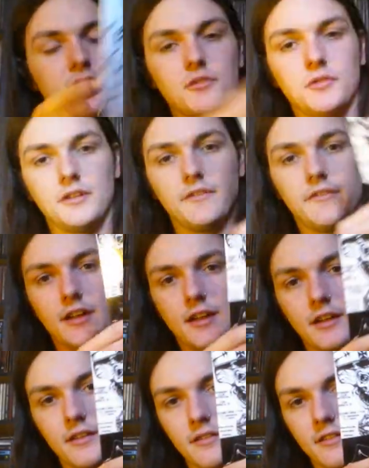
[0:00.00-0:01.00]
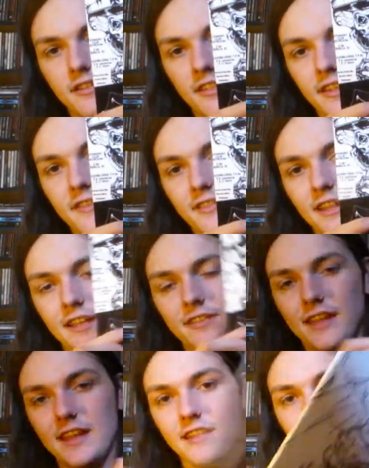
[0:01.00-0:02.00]
sort of uh, sleeves like
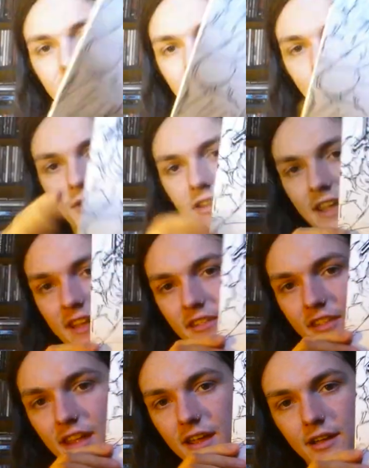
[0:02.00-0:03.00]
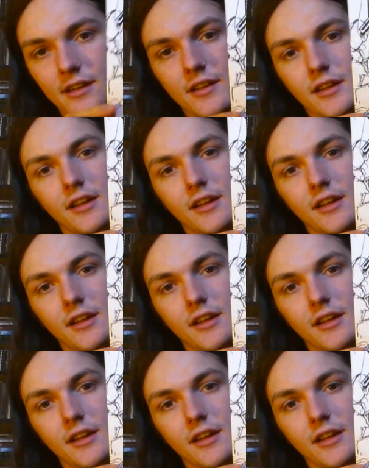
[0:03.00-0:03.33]
this, except this has the, uh,